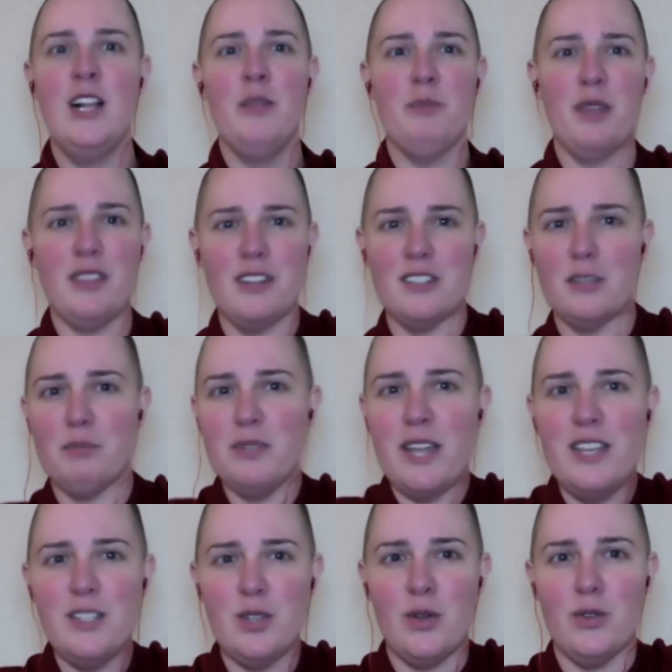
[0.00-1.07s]
but there's a
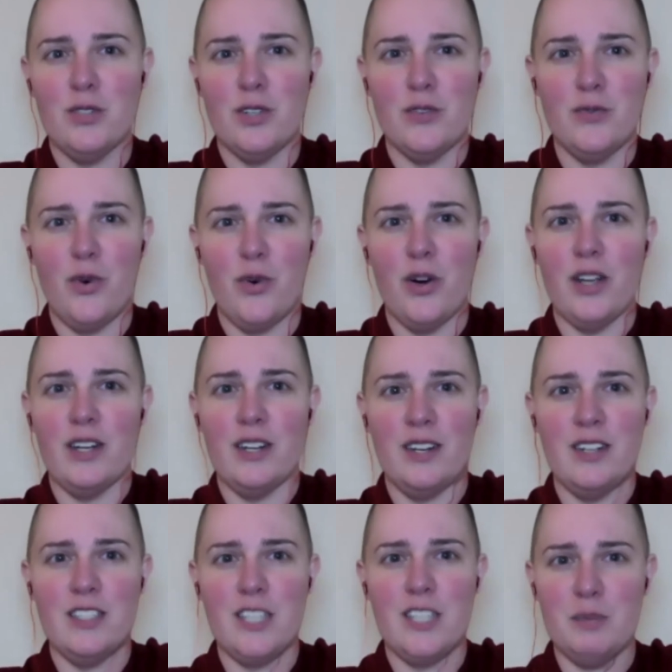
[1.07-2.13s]
placeholder for it and
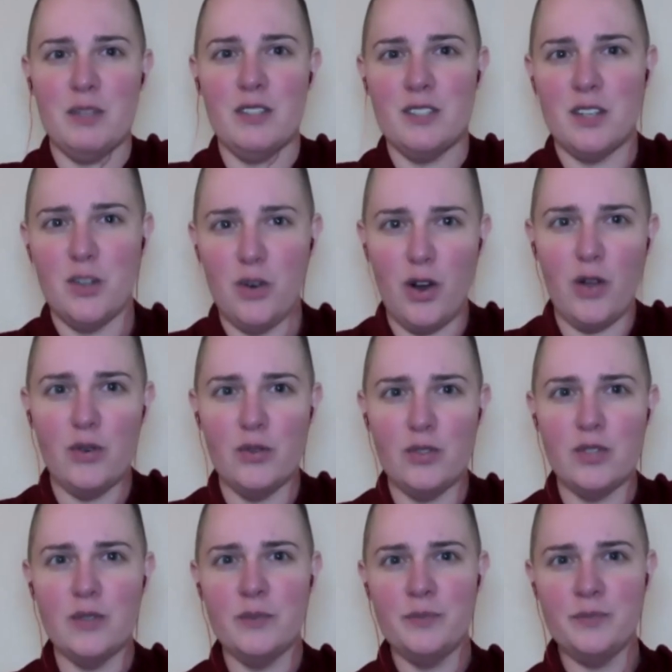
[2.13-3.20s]
it deepens and grows.